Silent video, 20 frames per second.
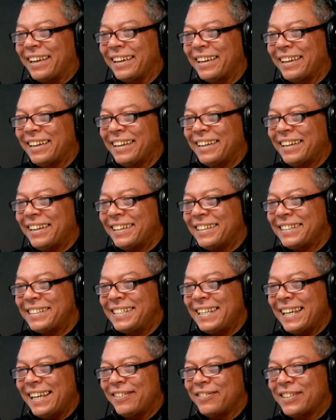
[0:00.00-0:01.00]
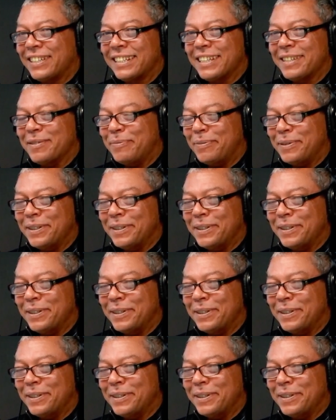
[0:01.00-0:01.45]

Yeah, tear it up.